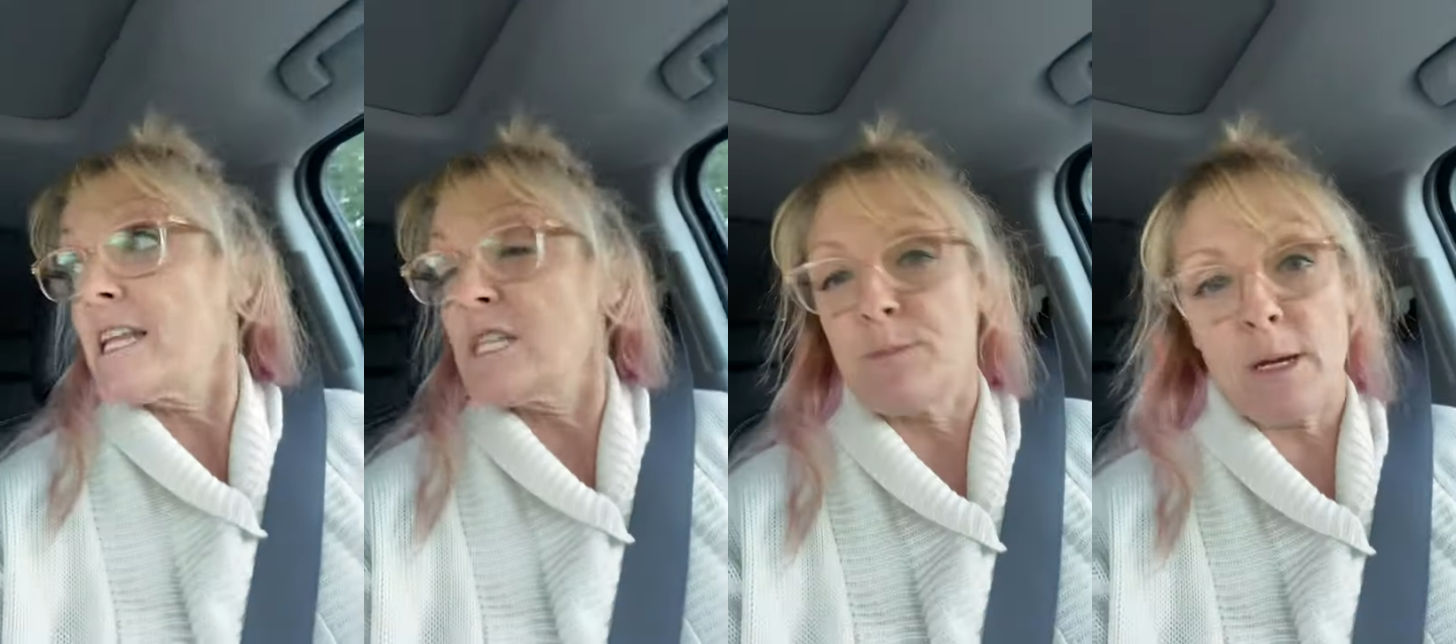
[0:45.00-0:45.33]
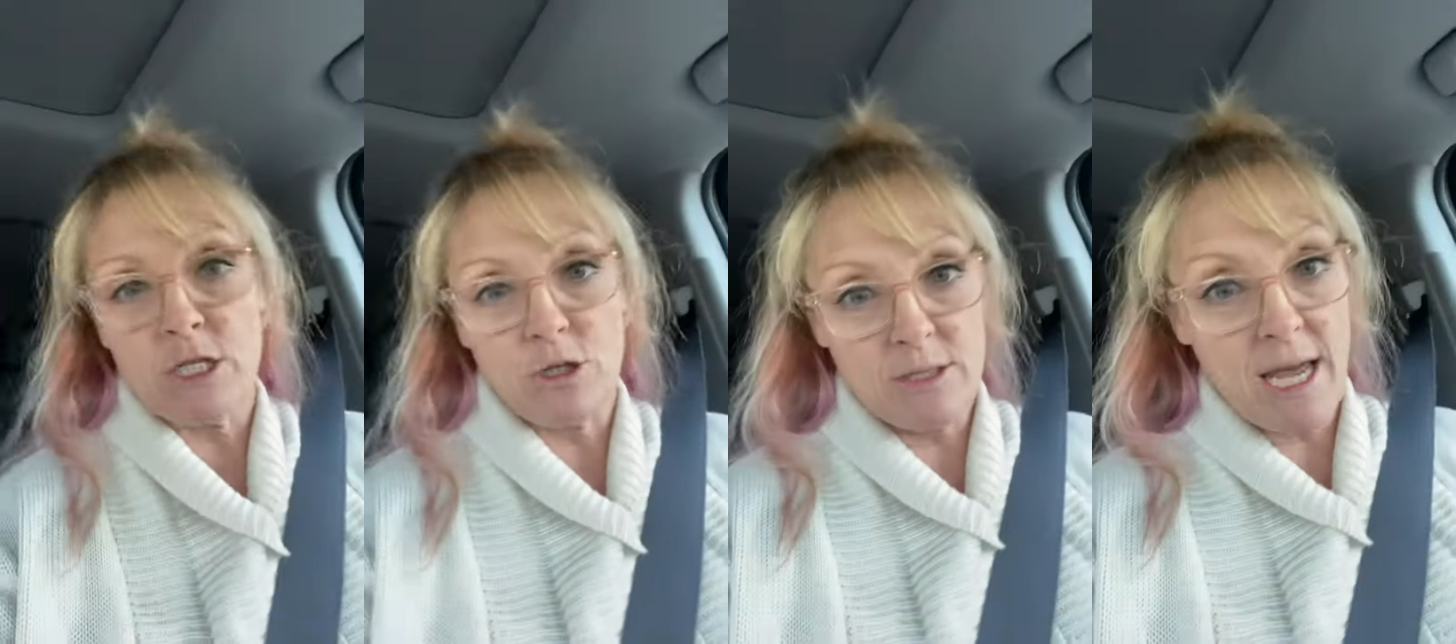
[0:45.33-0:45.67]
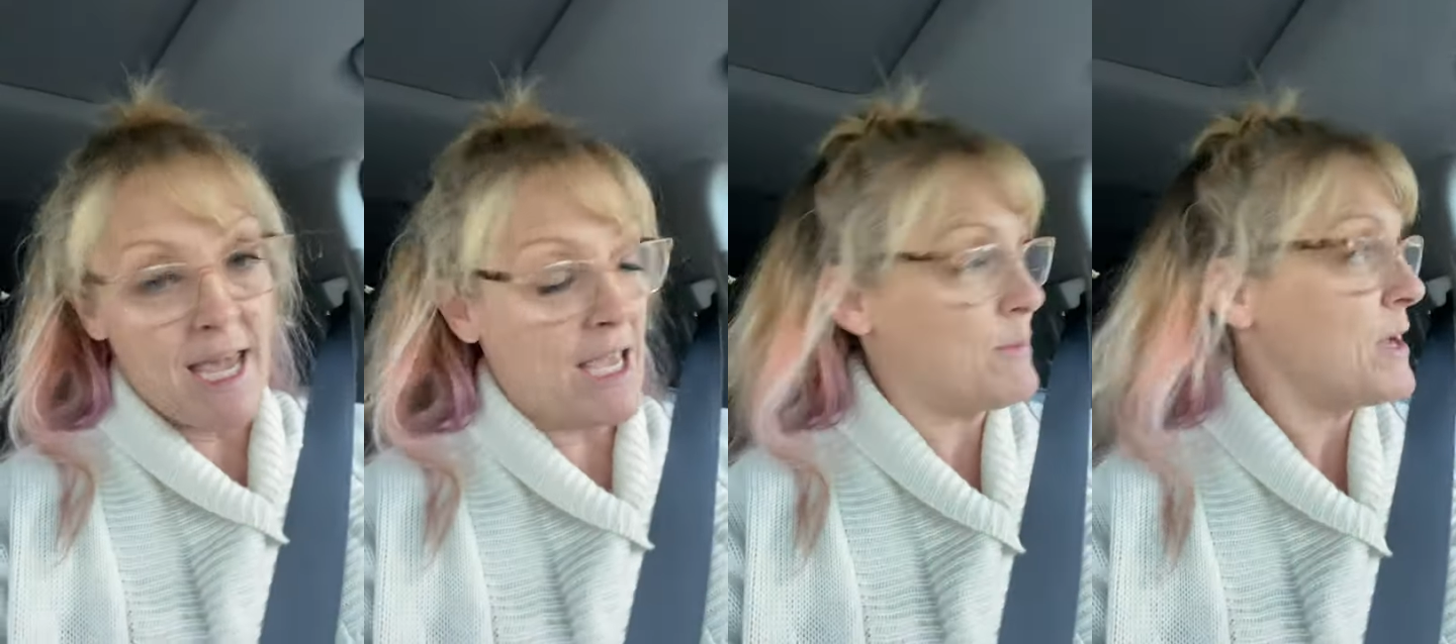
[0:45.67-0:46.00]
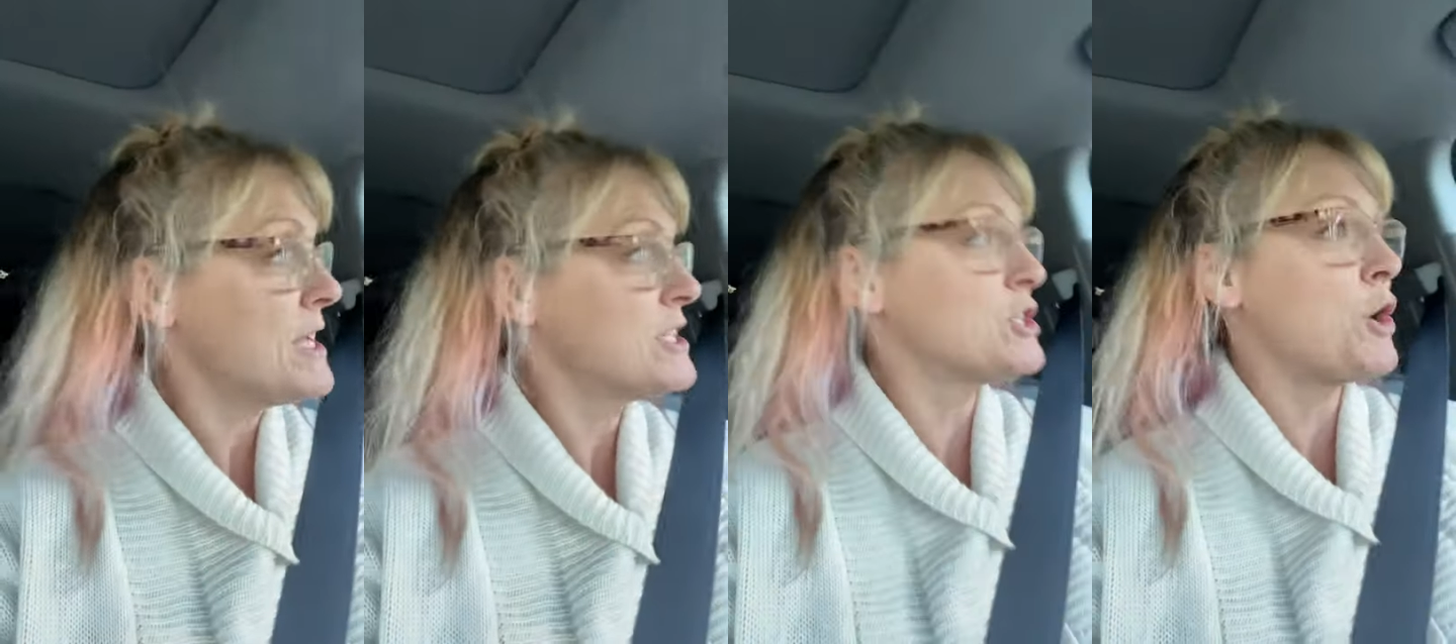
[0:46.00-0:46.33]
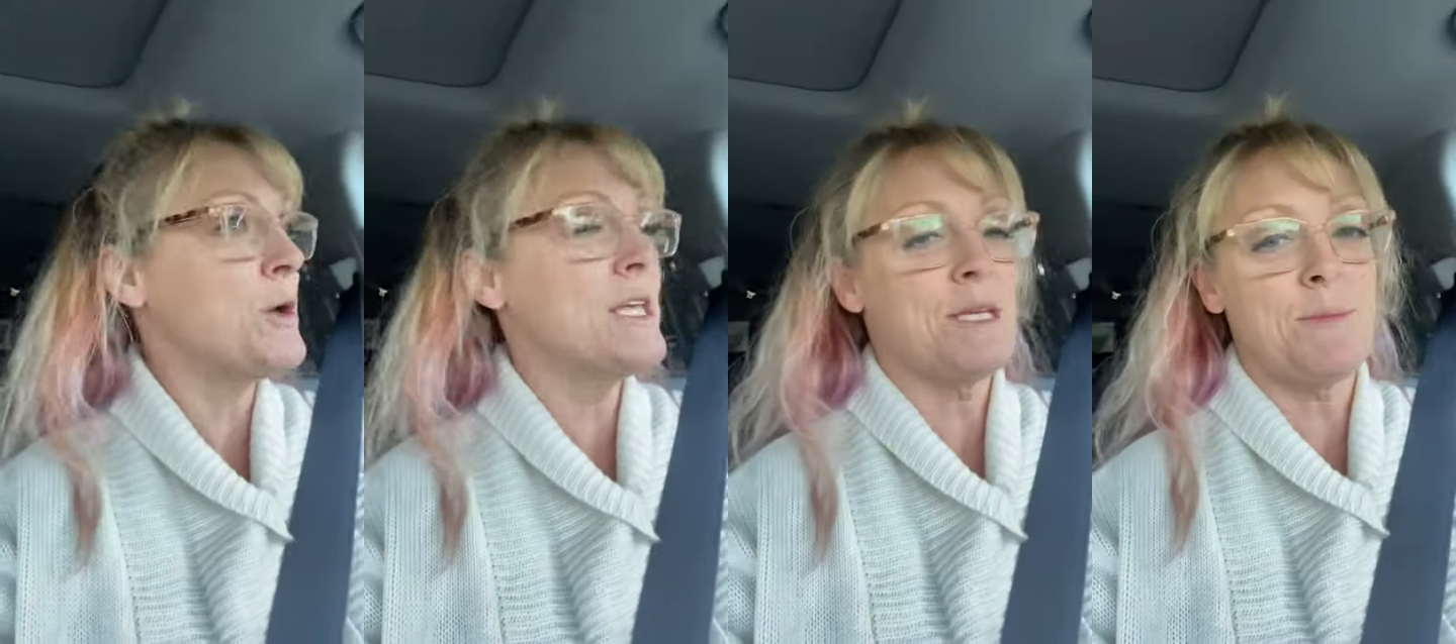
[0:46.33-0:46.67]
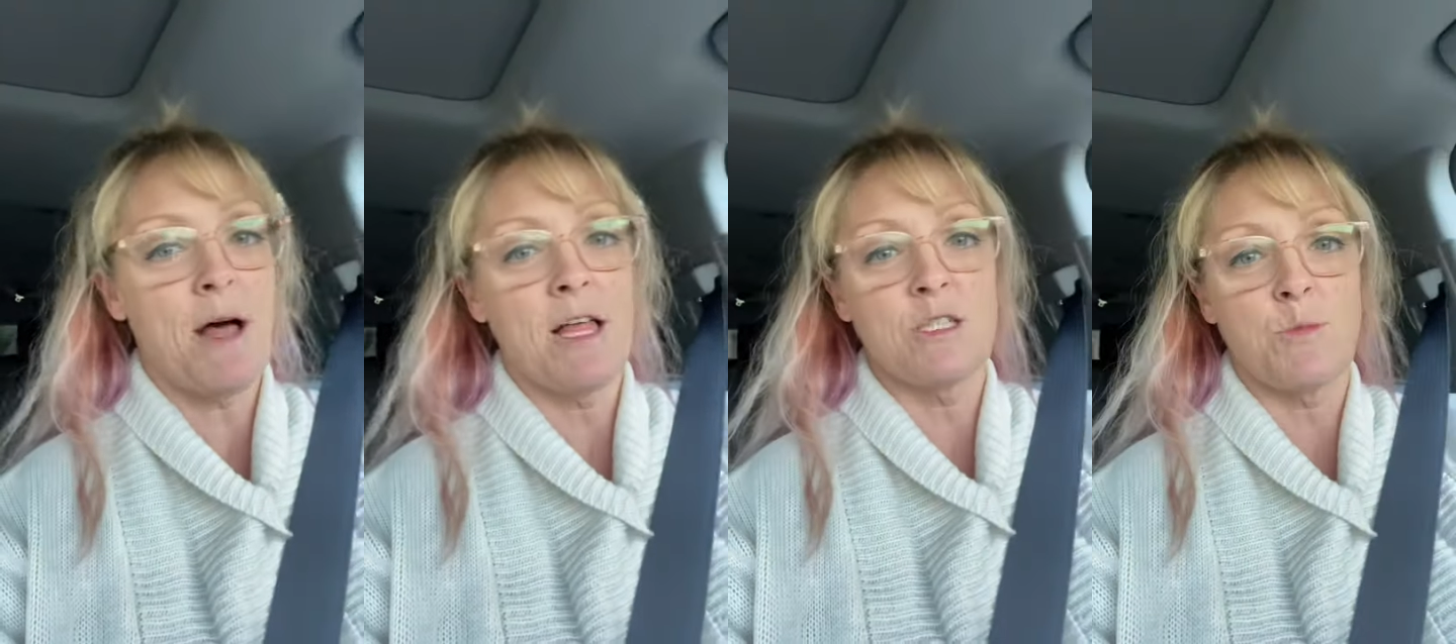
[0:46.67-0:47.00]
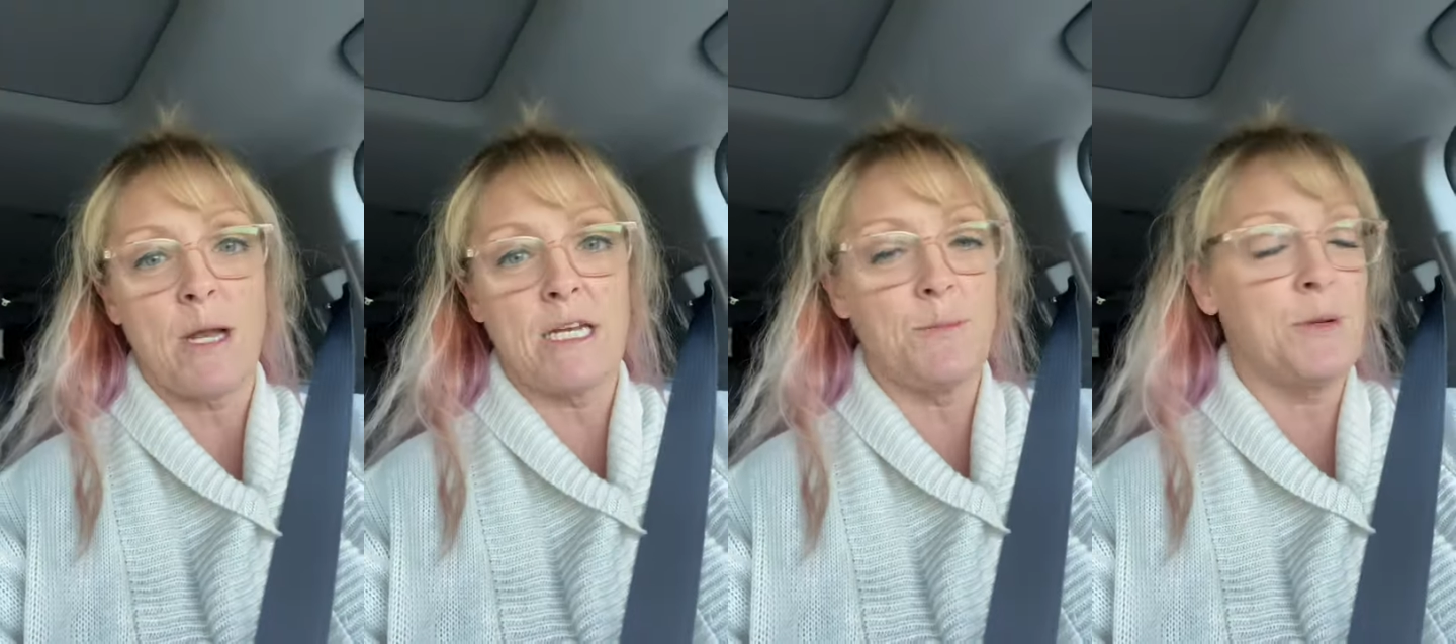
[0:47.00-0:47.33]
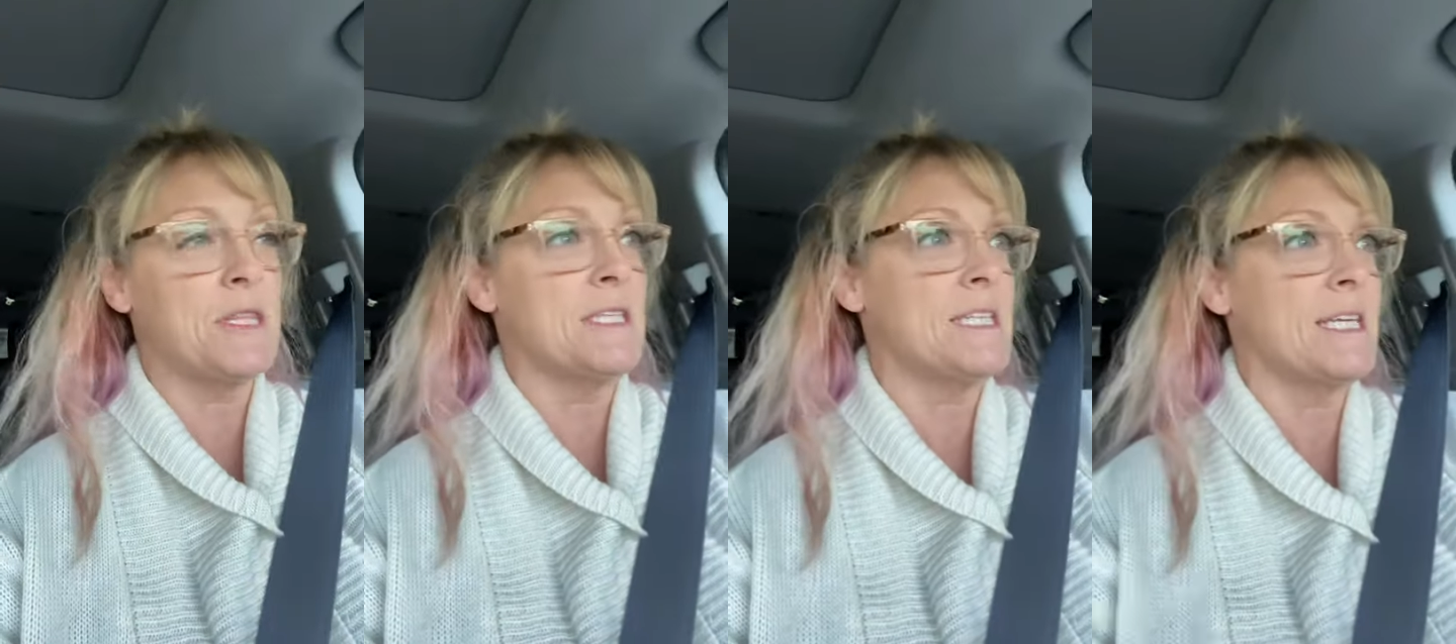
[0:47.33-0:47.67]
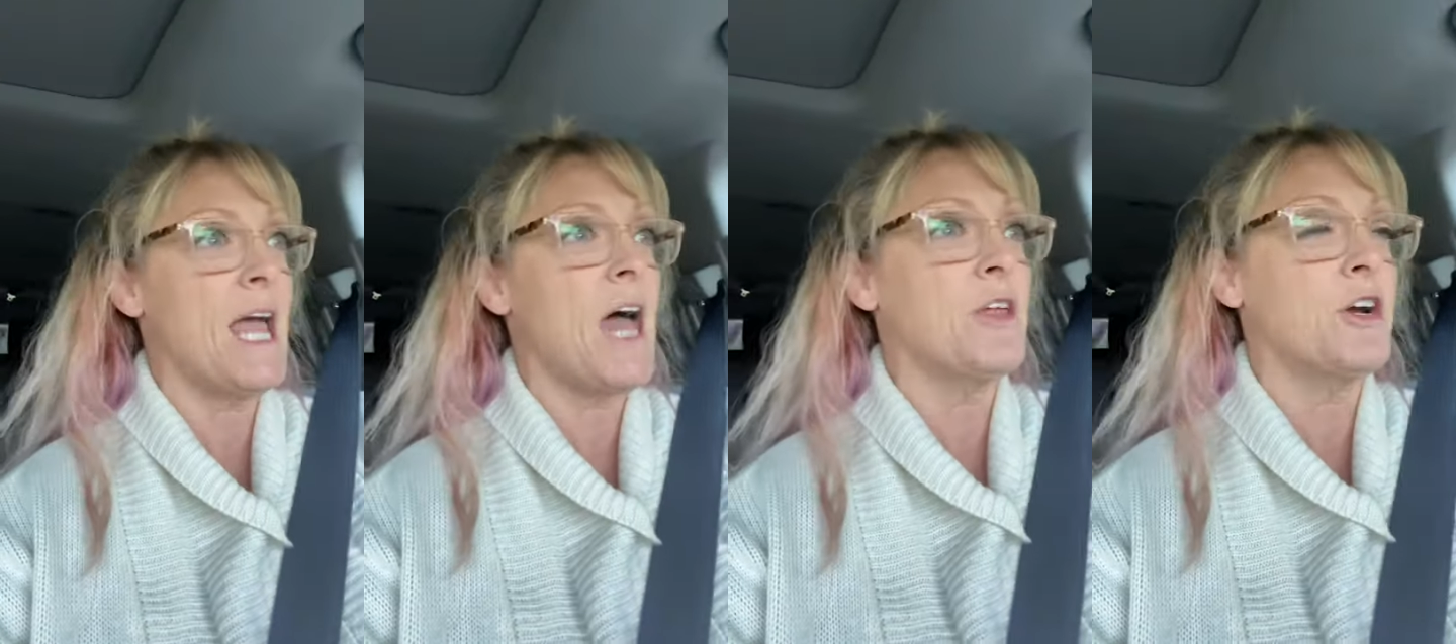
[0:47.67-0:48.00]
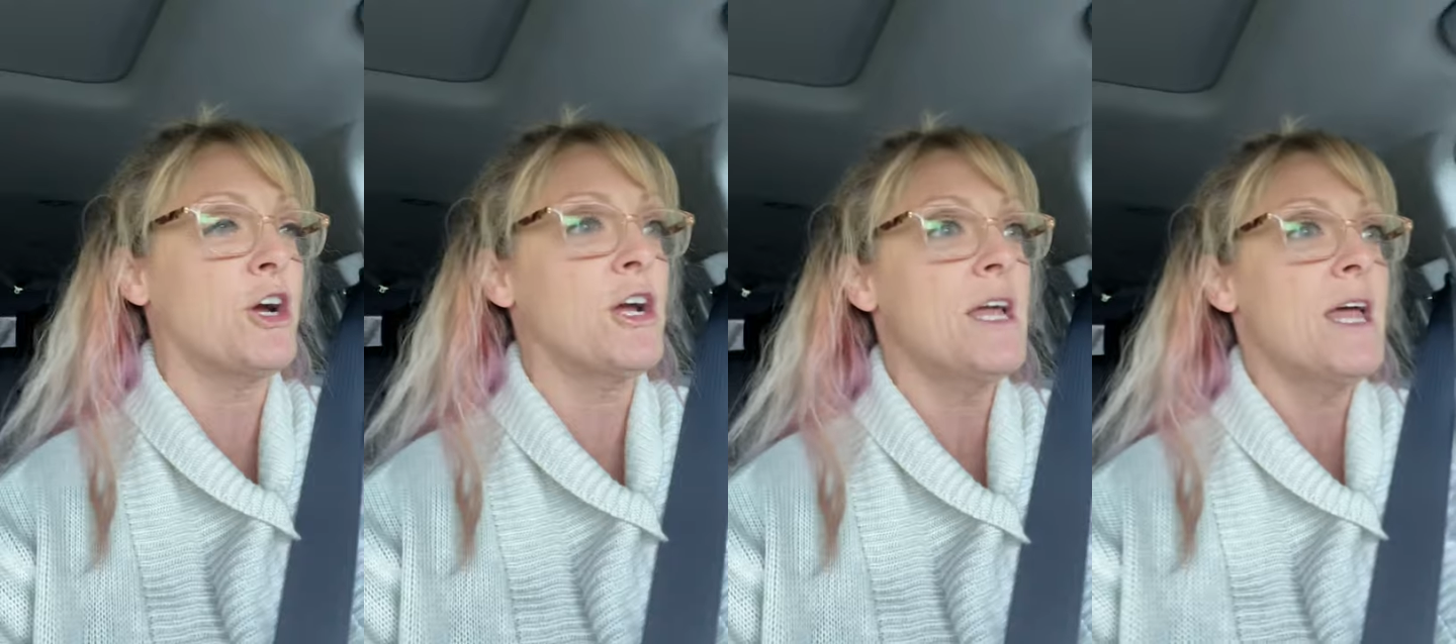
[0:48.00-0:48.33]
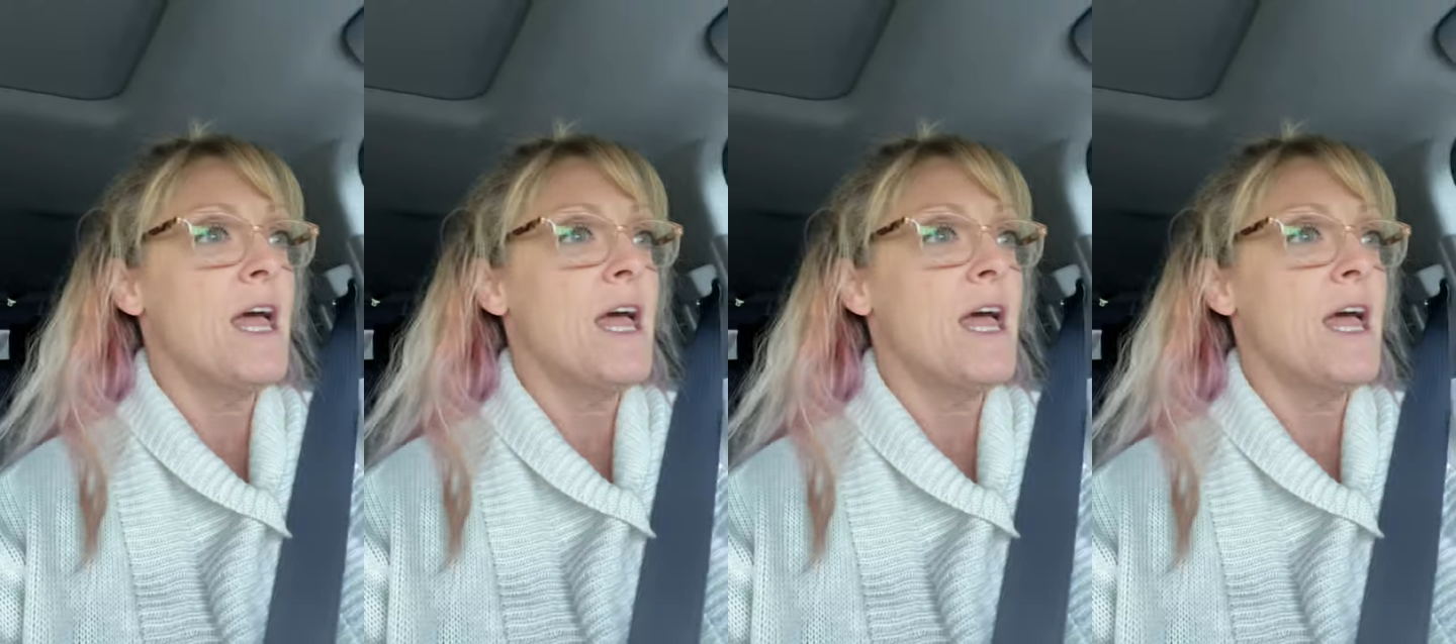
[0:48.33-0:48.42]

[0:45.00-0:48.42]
a special name. So Isabella's wanting to put this together.